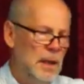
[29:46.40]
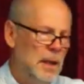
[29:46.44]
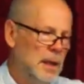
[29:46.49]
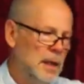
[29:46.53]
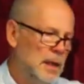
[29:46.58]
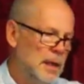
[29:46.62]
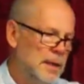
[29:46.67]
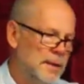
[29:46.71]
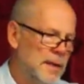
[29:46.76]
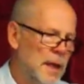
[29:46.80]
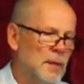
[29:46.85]

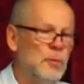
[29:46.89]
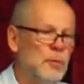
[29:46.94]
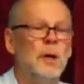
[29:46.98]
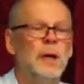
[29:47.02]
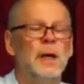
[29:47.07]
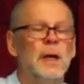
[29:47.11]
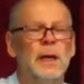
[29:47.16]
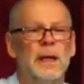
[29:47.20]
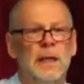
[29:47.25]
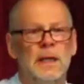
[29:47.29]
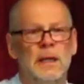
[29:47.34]
that
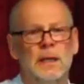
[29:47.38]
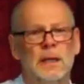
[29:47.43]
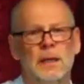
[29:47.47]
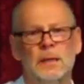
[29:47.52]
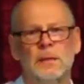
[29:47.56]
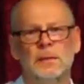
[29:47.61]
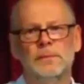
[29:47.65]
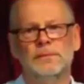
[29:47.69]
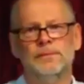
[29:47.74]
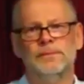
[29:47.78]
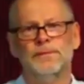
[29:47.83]
really,
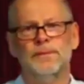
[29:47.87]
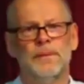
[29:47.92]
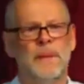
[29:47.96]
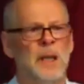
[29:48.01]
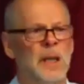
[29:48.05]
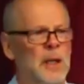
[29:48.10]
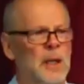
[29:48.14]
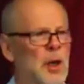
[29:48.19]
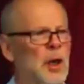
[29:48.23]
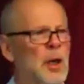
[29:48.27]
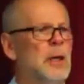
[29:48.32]
the
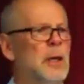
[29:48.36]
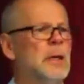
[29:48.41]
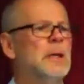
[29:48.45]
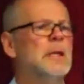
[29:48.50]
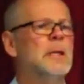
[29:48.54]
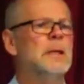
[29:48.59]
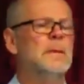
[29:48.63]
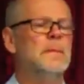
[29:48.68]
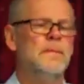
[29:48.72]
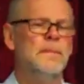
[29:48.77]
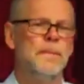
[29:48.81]

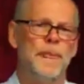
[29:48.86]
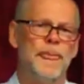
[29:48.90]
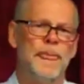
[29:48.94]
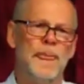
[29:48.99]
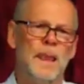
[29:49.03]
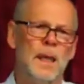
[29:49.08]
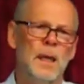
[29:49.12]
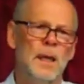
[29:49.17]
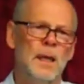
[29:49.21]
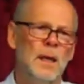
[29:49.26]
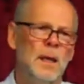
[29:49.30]
curse
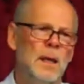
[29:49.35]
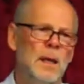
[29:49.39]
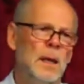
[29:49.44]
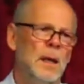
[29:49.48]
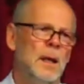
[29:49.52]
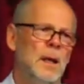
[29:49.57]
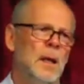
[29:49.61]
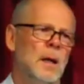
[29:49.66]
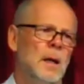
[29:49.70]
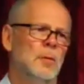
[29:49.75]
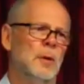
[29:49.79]

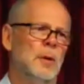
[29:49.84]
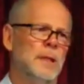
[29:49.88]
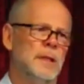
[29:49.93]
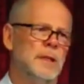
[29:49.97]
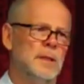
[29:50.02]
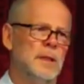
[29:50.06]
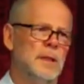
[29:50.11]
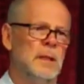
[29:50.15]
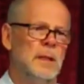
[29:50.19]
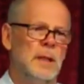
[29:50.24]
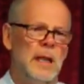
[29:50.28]
was
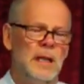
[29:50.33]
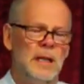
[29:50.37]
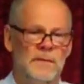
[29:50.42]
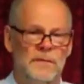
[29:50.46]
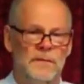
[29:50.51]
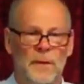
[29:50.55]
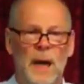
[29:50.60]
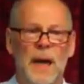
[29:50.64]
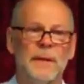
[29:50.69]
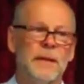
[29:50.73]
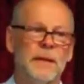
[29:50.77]
his
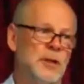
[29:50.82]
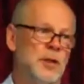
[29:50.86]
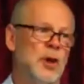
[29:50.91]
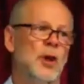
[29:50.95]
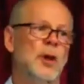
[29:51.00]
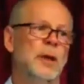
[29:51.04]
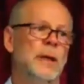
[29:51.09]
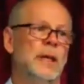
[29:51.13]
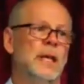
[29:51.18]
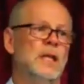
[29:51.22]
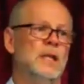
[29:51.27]
father
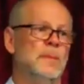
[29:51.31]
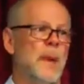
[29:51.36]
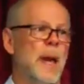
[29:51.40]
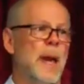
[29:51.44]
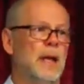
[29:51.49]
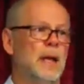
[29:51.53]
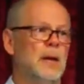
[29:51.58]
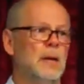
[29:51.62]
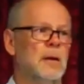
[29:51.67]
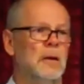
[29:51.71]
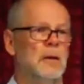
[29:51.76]
turning his back
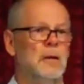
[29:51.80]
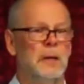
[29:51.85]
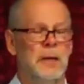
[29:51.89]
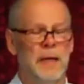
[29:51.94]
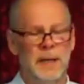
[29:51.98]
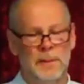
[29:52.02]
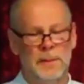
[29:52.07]
on him.